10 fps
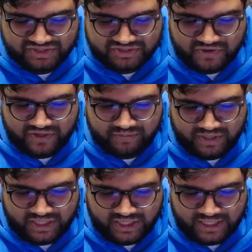going to
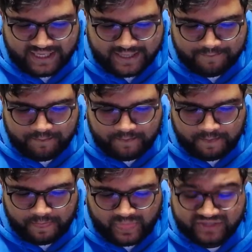be
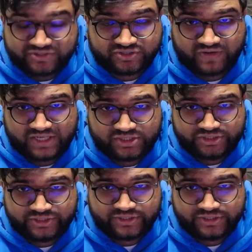a stretch,